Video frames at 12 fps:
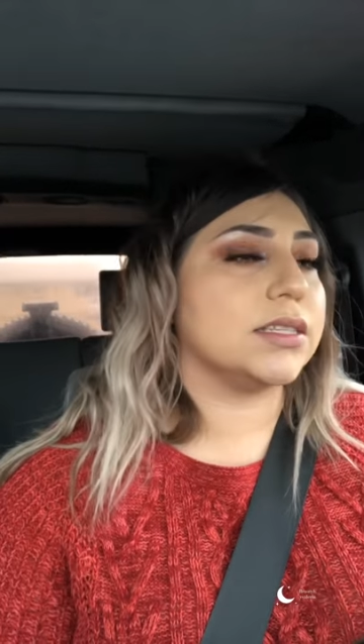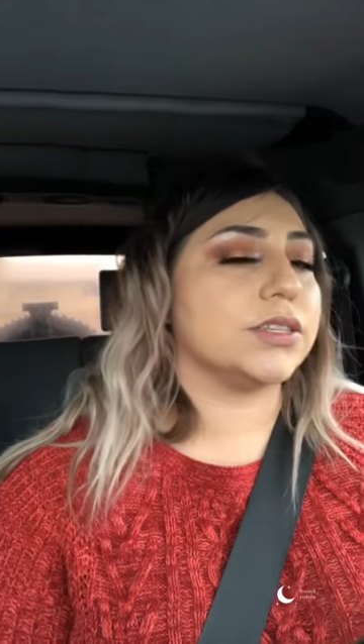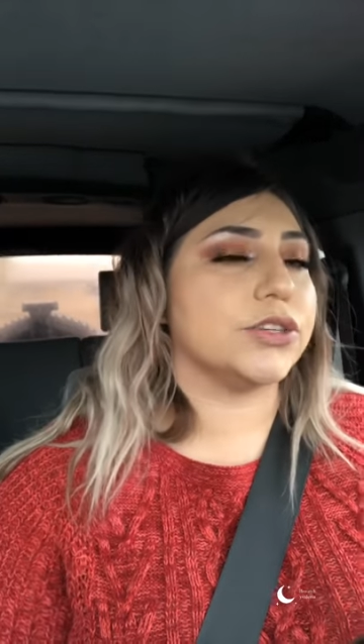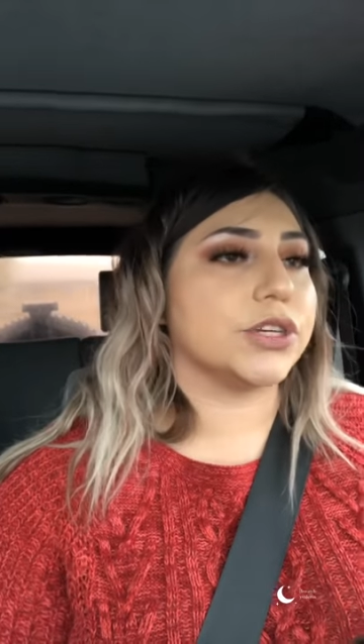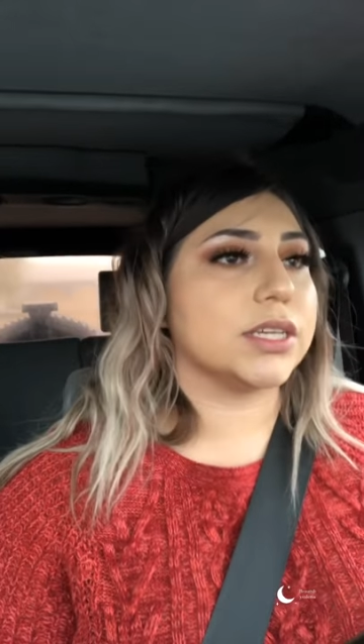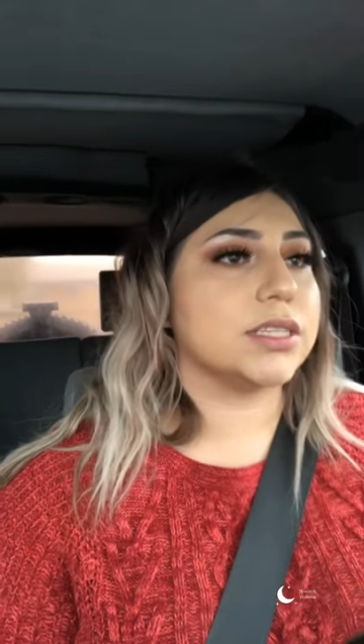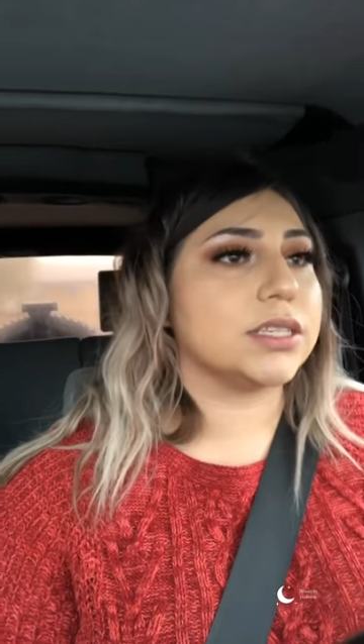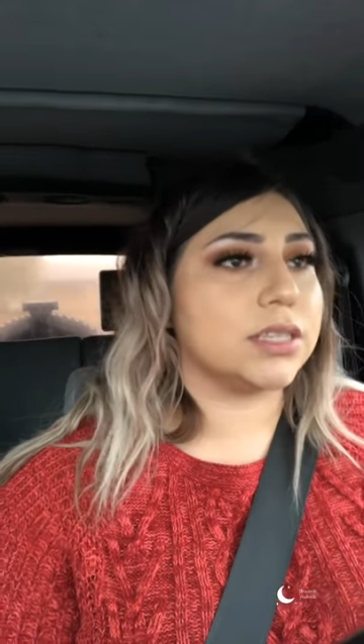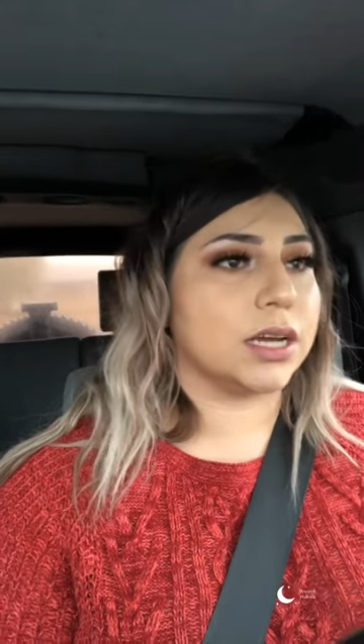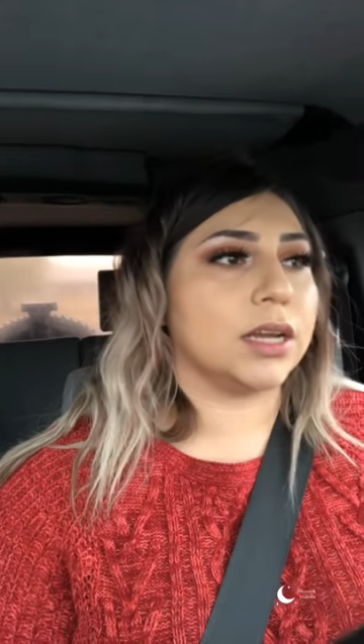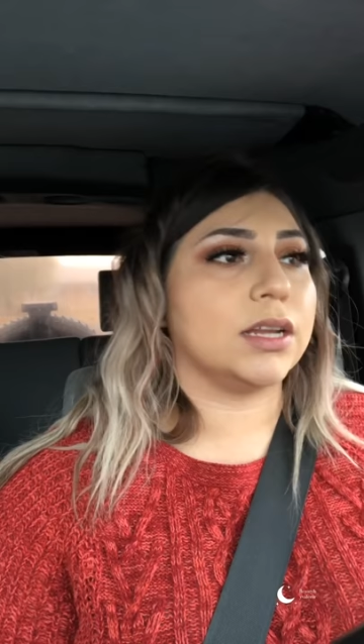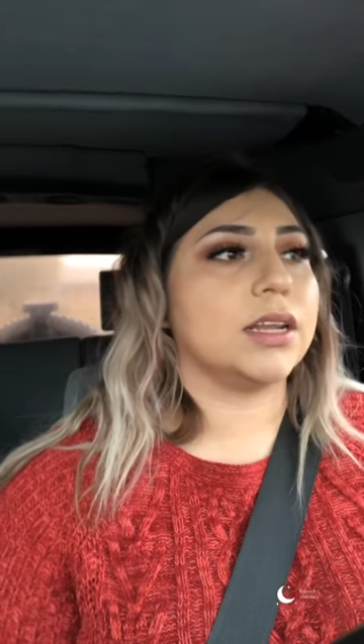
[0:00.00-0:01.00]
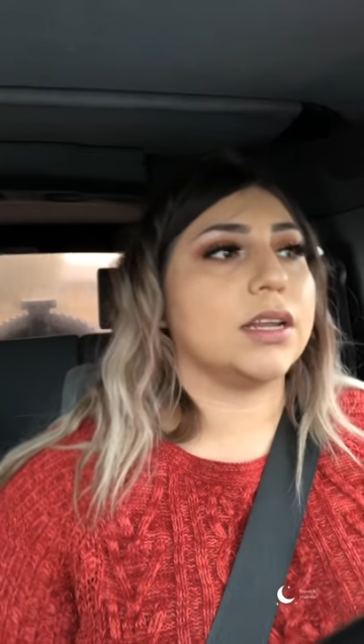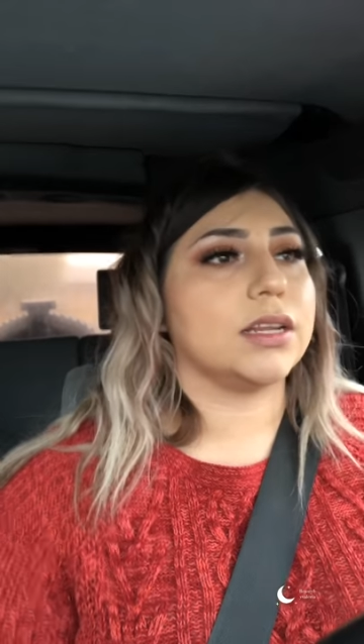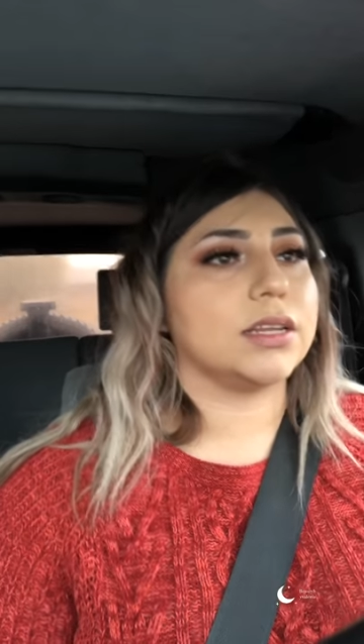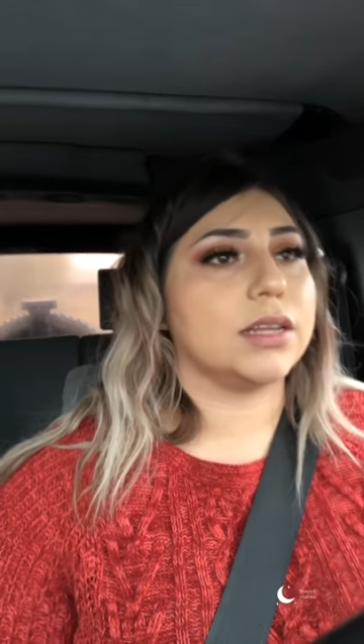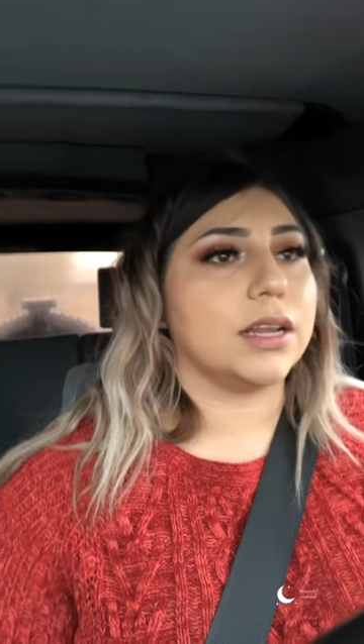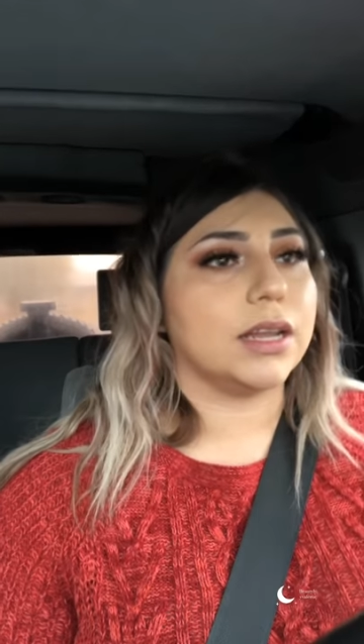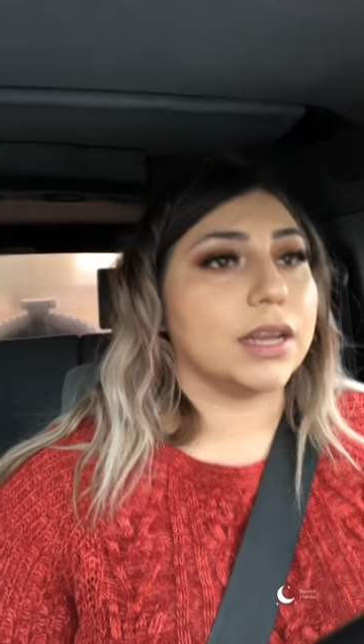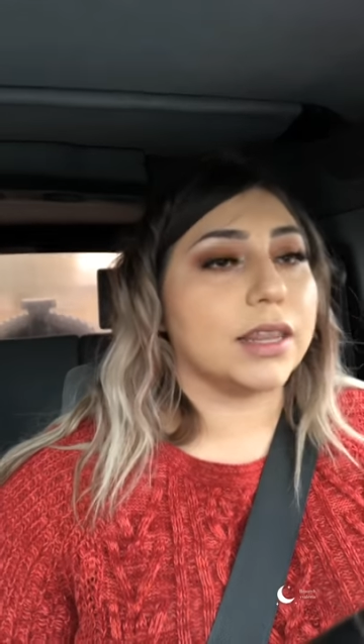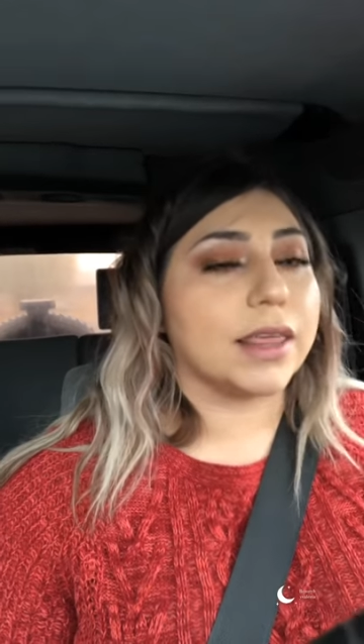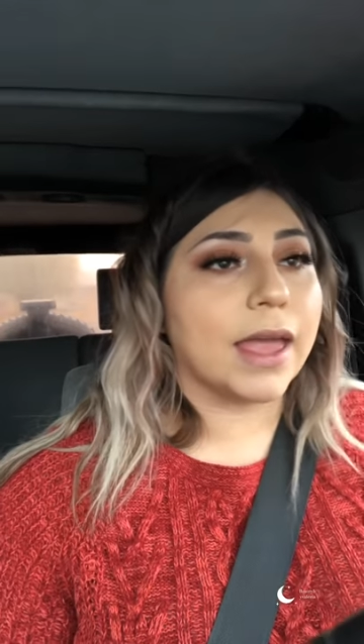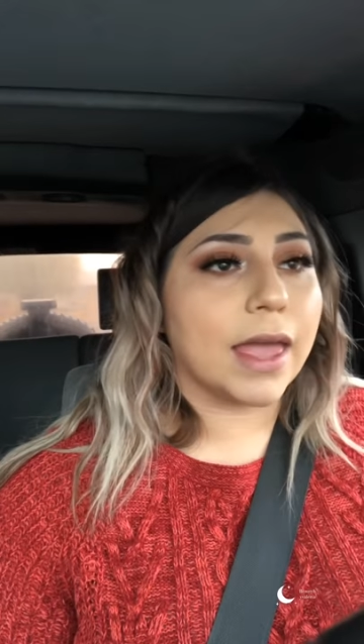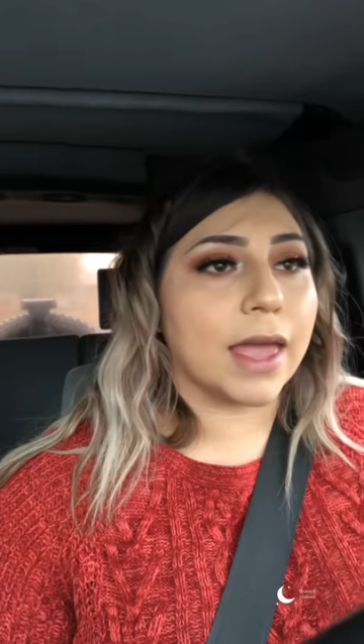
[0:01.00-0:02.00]
the turkey's done and I need
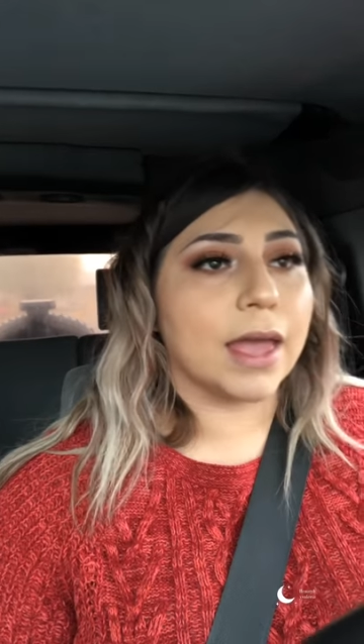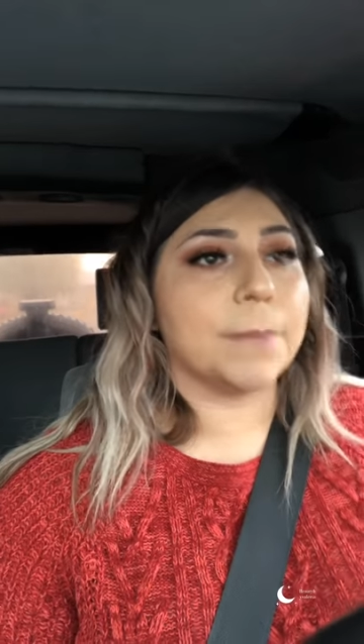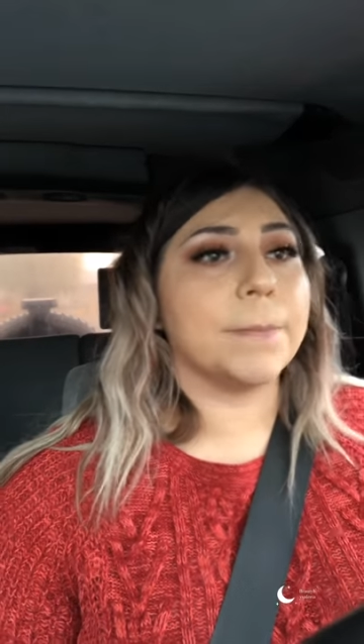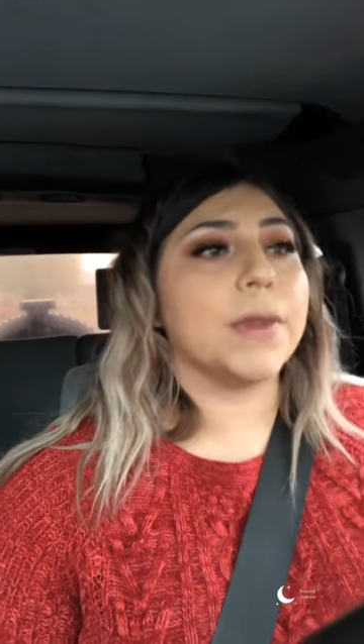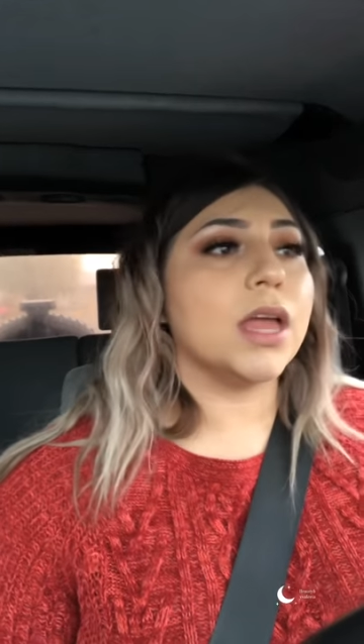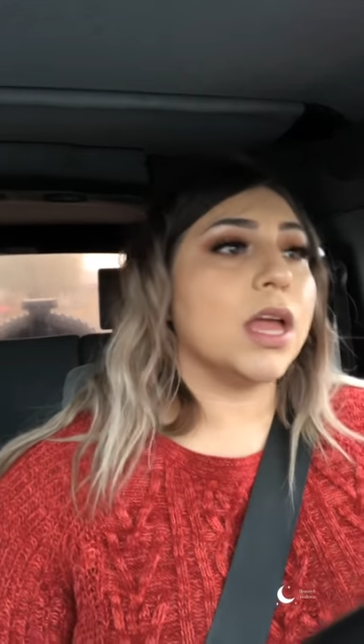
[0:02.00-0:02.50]
the ham.